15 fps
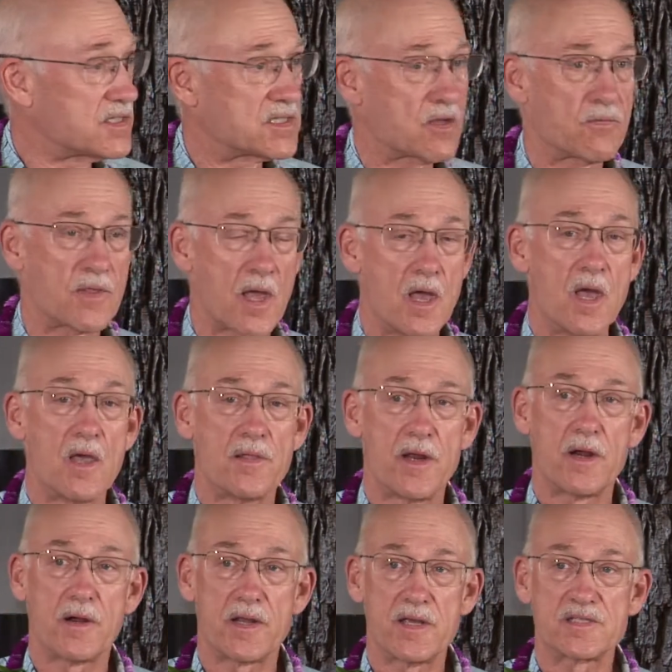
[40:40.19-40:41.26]
So
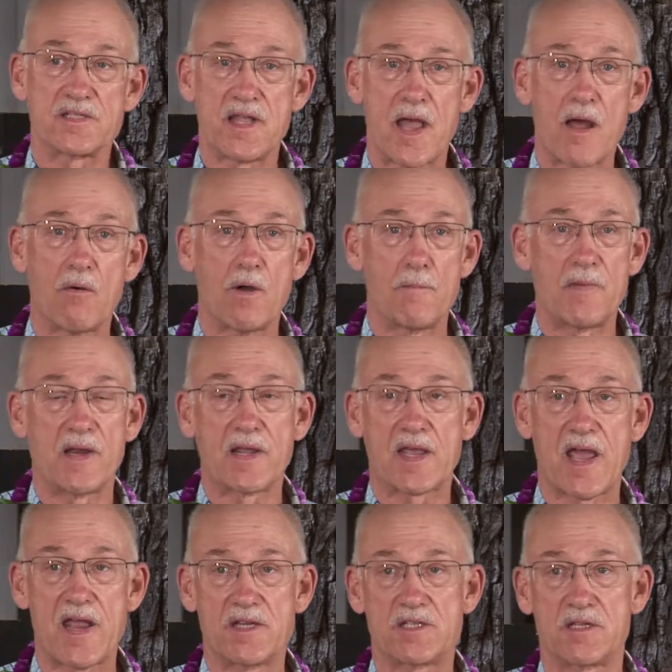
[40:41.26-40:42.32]
there is now a
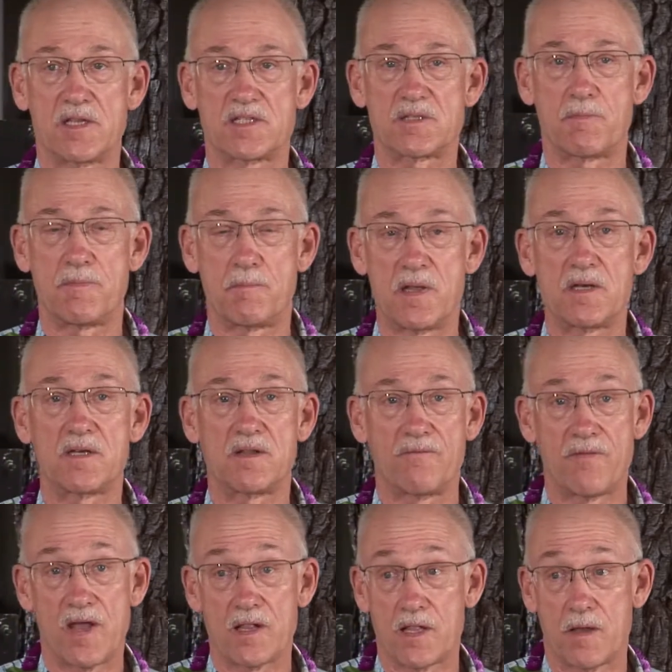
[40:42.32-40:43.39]
medication that's been
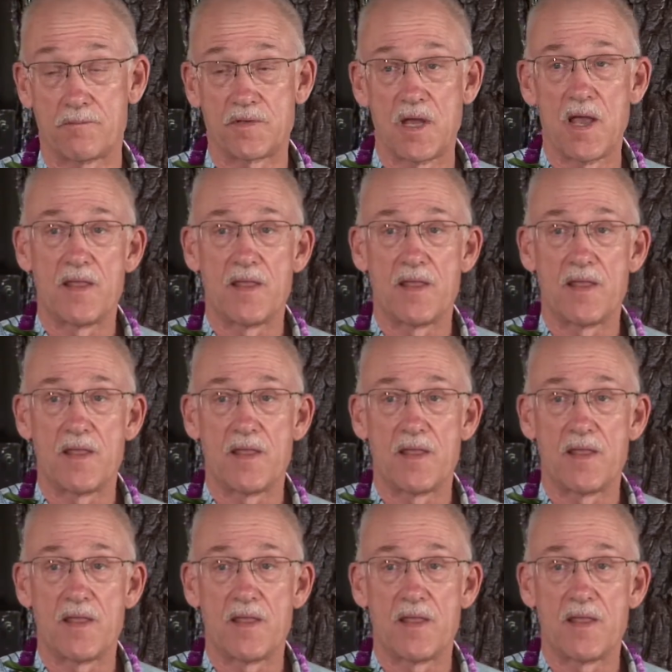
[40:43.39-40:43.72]
developed